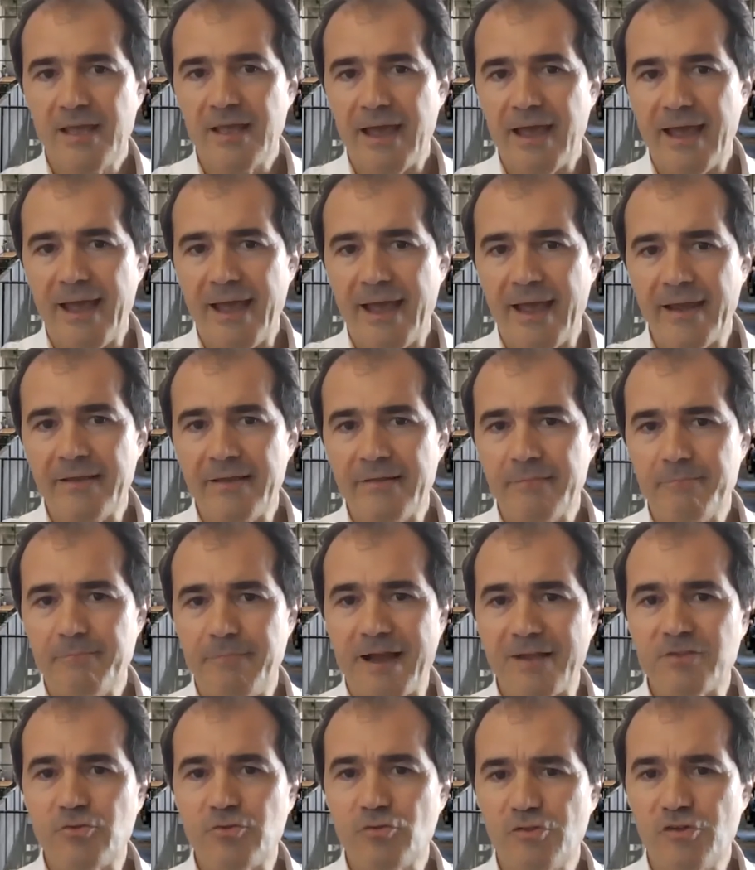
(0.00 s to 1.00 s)
And
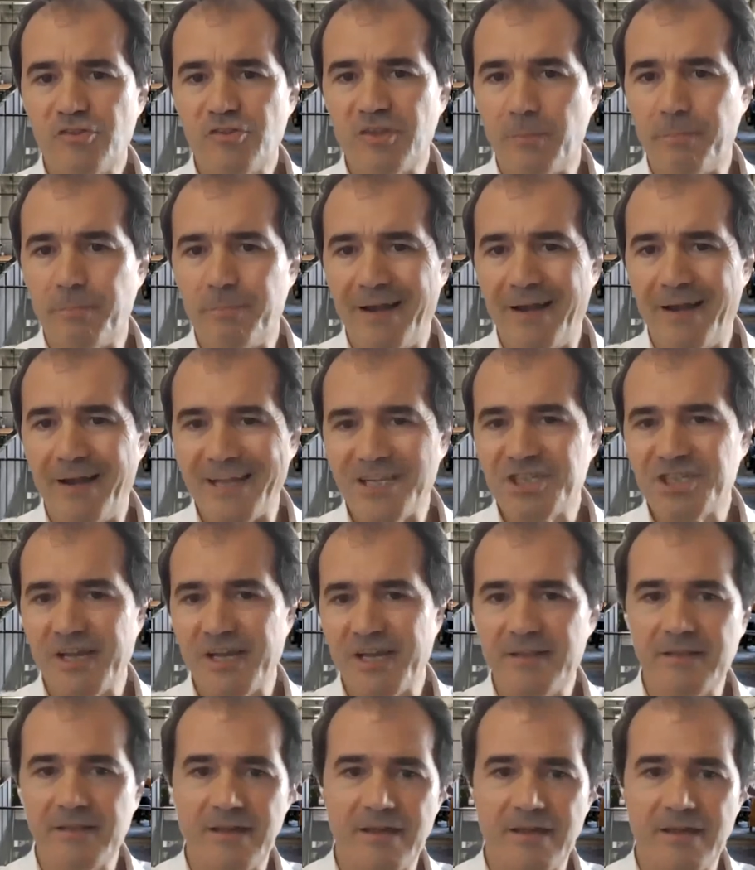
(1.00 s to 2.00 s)
back to the supply
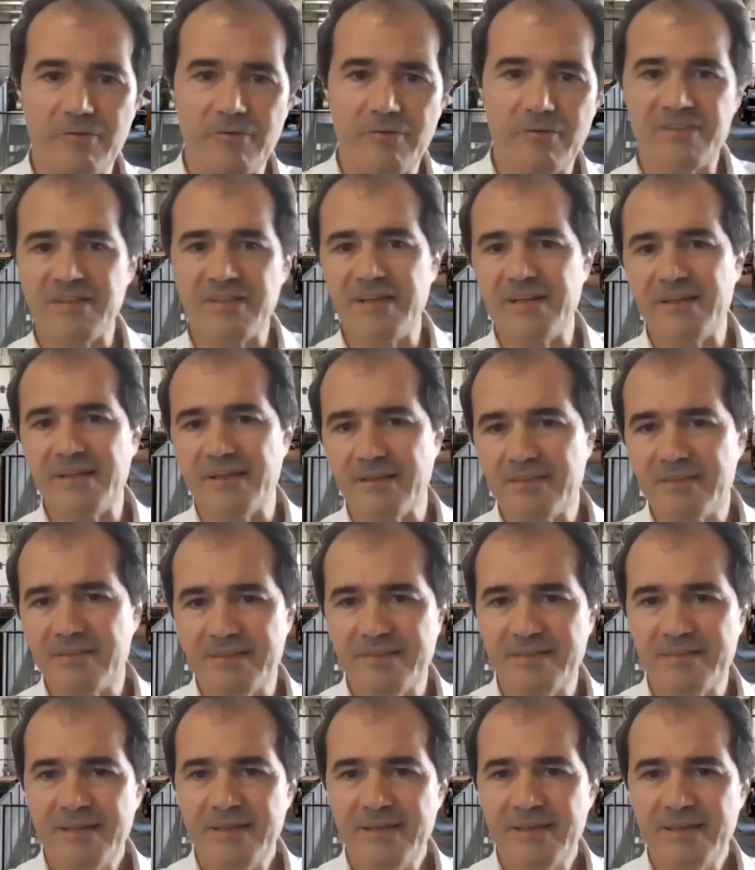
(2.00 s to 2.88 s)
chain resilience,